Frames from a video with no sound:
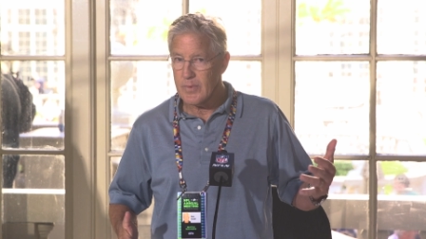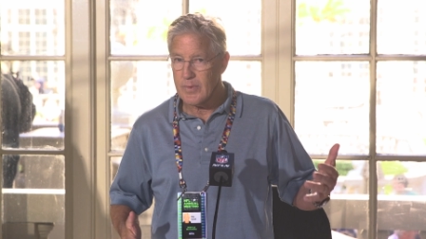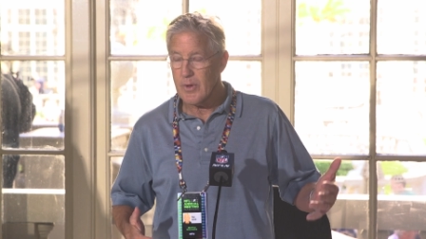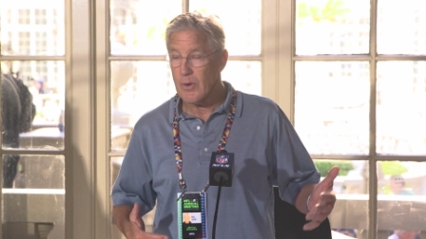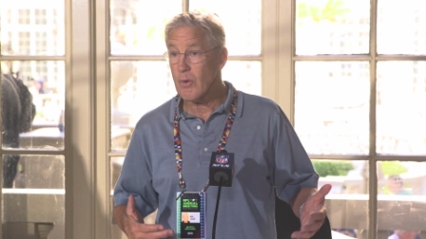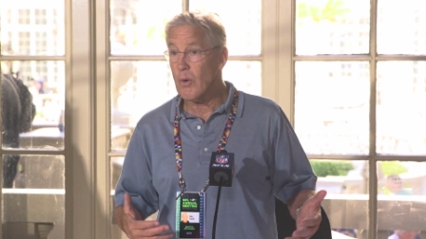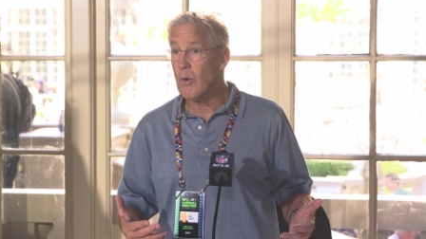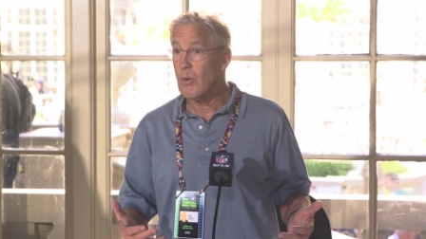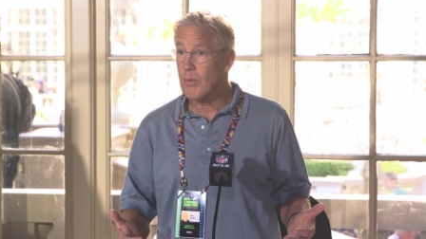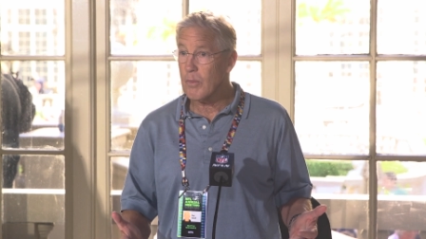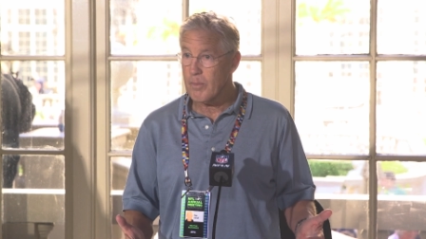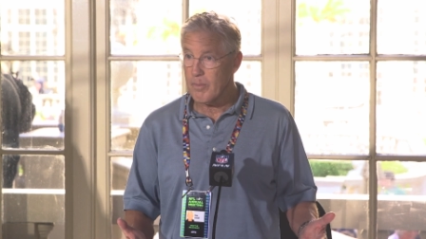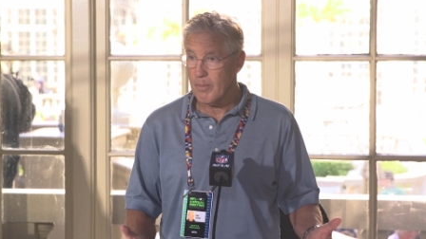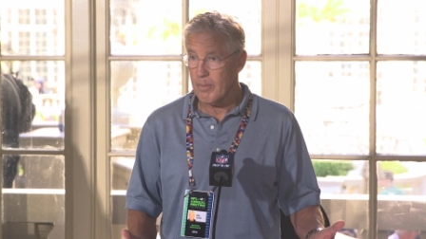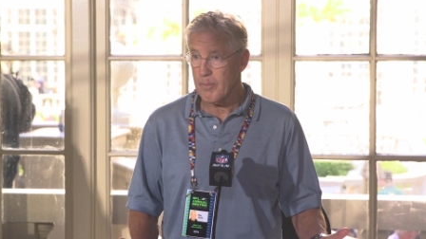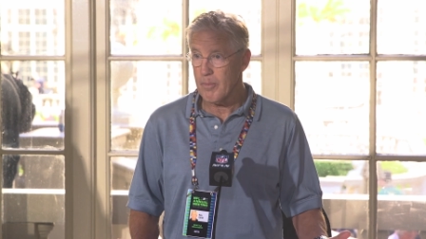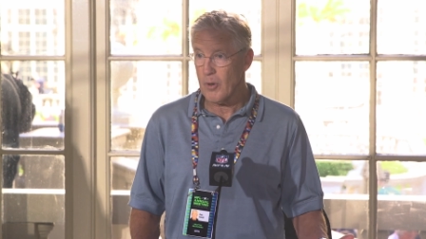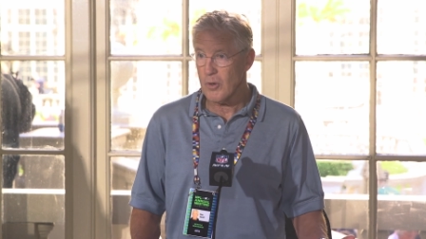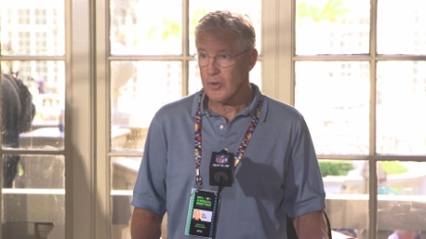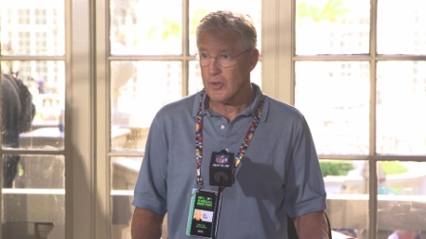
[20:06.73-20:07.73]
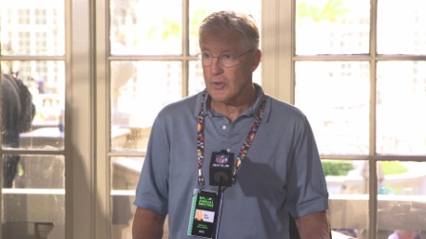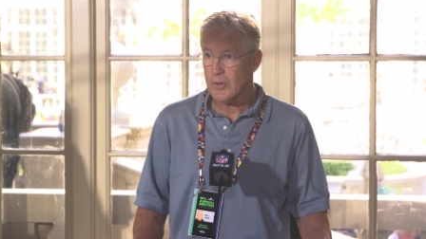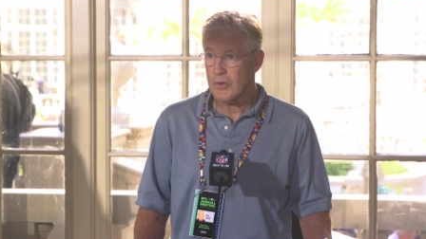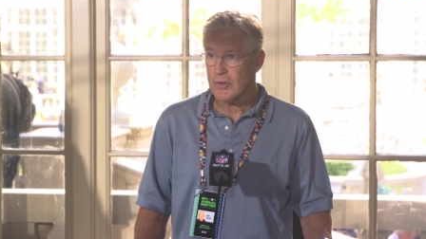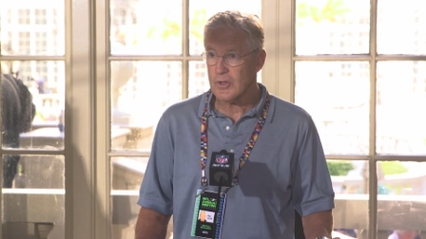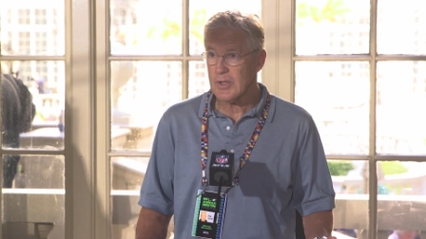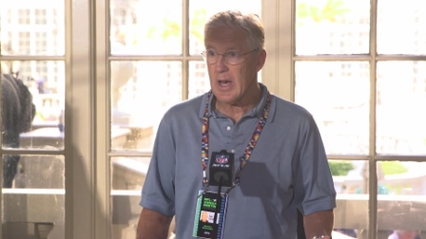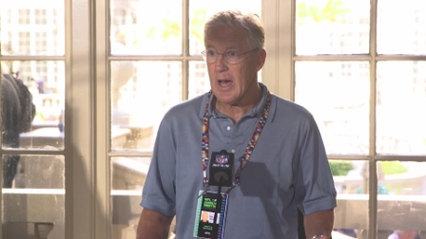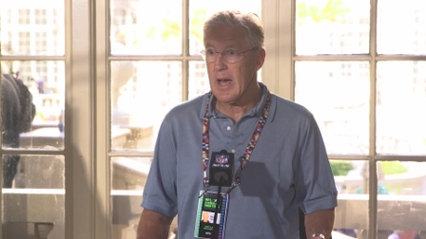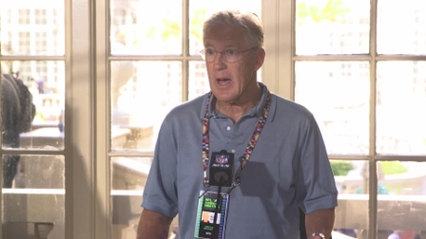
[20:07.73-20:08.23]
their own personal
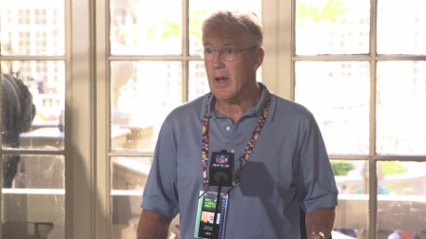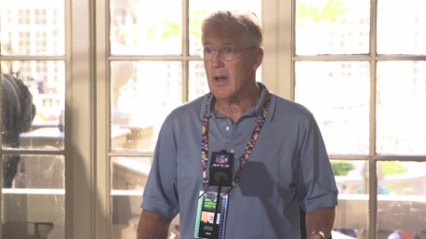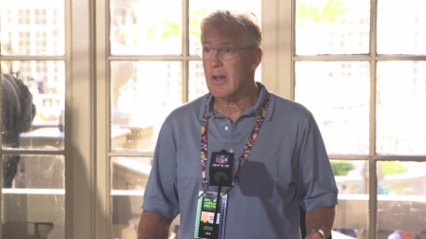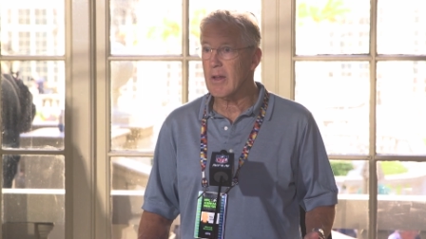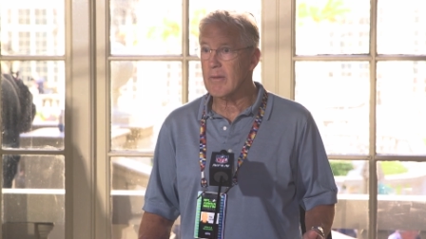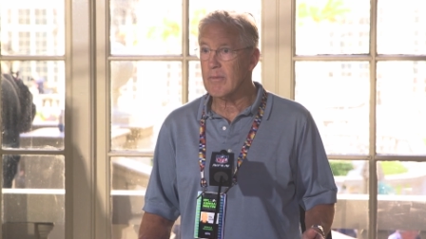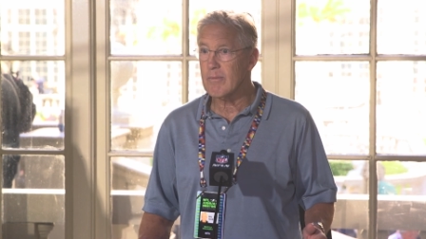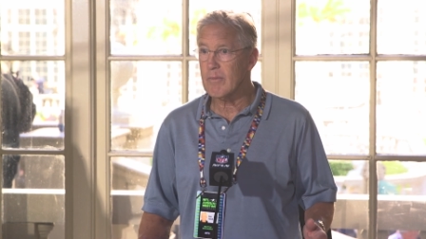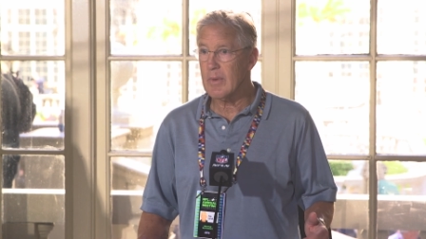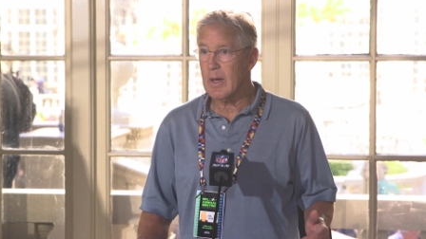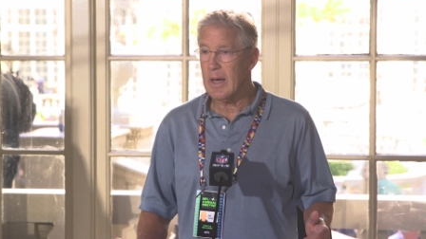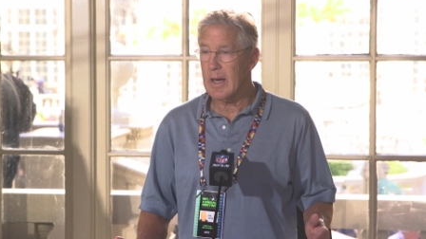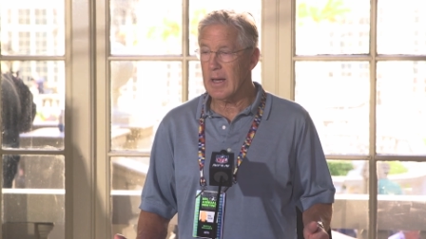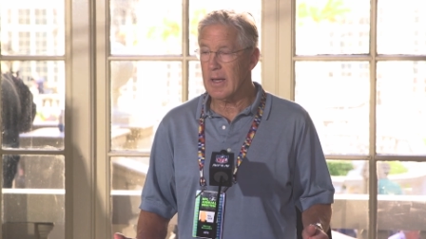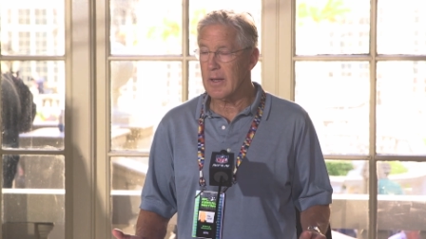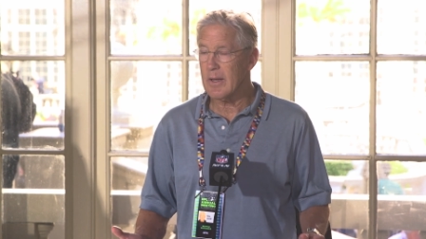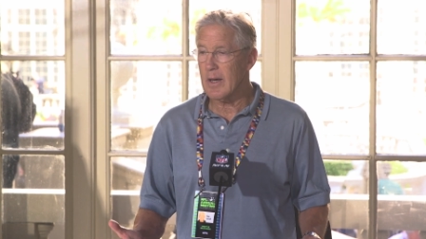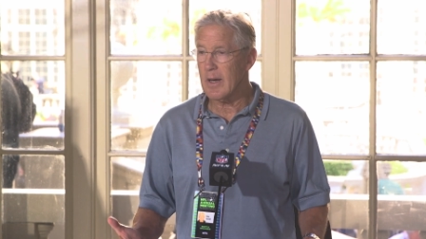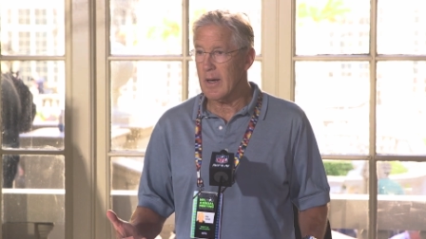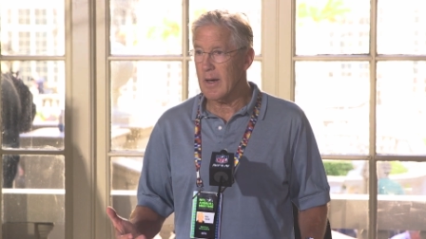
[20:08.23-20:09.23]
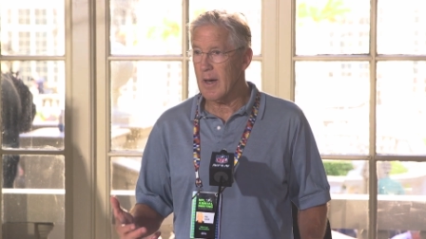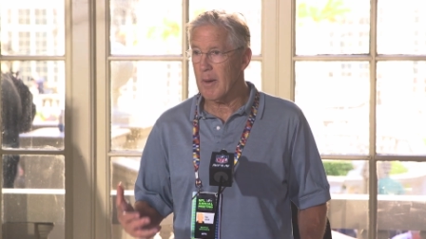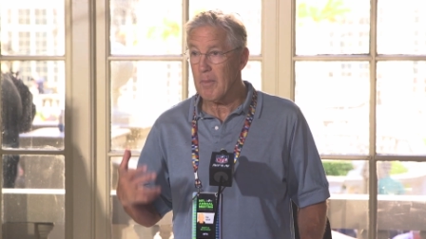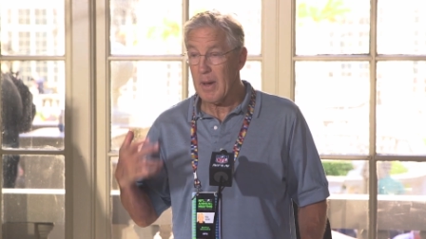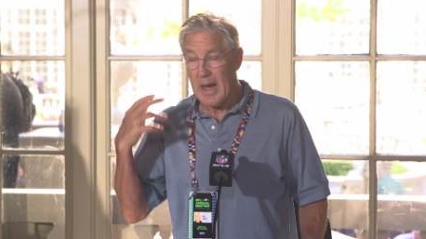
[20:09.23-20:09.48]
style, and uh,